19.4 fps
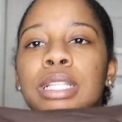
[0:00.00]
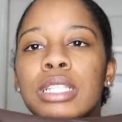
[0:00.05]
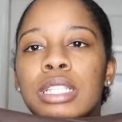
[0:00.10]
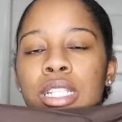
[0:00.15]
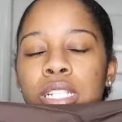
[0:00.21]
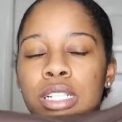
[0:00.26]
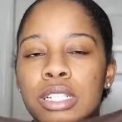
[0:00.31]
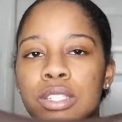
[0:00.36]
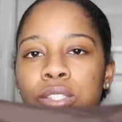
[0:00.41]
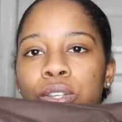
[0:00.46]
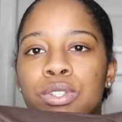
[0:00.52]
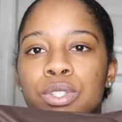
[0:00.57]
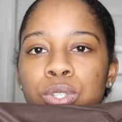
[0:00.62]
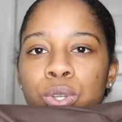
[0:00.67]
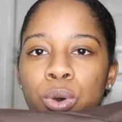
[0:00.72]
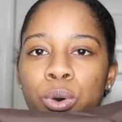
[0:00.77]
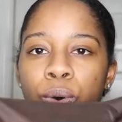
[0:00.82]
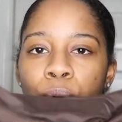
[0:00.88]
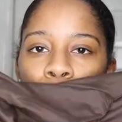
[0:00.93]
it looks.
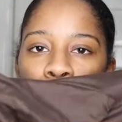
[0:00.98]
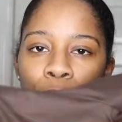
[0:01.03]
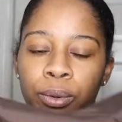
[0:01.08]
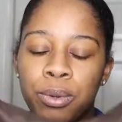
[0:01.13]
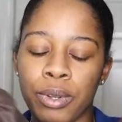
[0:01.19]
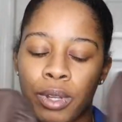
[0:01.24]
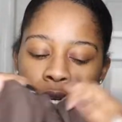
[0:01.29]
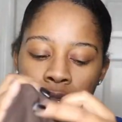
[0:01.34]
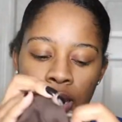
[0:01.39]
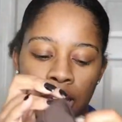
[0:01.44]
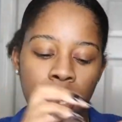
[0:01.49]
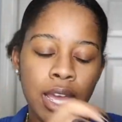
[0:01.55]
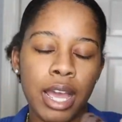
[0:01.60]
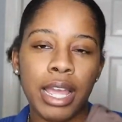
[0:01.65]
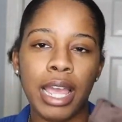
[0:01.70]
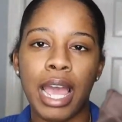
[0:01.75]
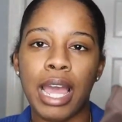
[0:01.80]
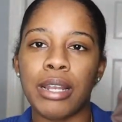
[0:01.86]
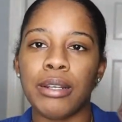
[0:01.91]
So
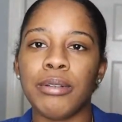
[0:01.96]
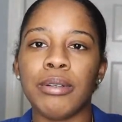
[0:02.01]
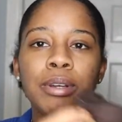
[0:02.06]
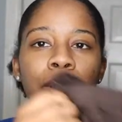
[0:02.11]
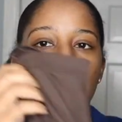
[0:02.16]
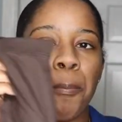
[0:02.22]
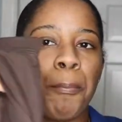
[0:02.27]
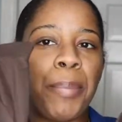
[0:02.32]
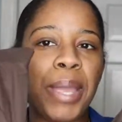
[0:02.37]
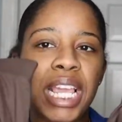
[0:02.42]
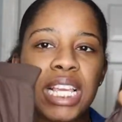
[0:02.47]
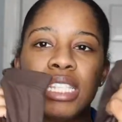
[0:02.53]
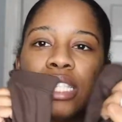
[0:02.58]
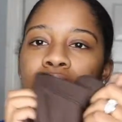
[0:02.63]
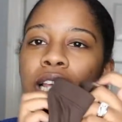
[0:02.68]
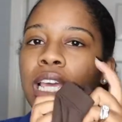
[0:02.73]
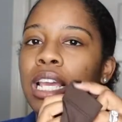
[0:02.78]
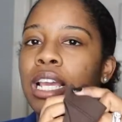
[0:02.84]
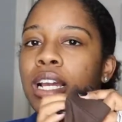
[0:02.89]
again,
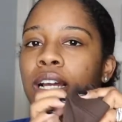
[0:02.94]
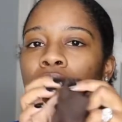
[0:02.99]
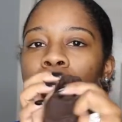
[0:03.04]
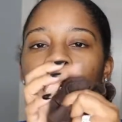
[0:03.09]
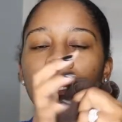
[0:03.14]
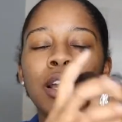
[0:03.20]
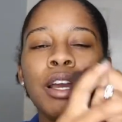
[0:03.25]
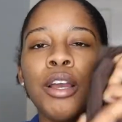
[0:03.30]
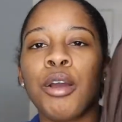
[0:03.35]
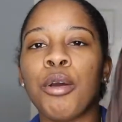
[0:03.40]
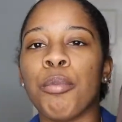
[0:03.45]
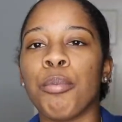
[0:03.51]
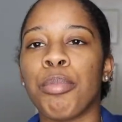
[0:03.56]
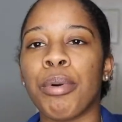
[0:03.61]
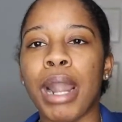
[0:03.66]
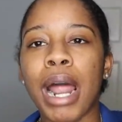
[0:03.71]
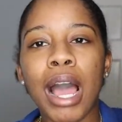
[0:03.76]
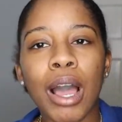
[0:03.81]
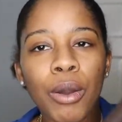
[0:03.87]
basic
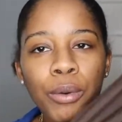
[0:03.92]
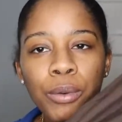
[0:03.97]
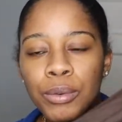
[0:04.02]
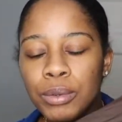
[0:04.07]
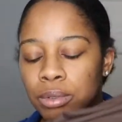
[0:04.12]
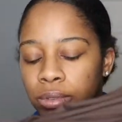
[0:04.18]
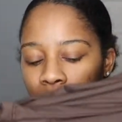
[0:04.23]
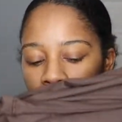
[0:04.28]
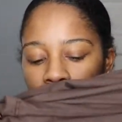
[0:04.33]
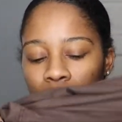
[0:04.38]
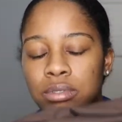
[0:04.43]
brown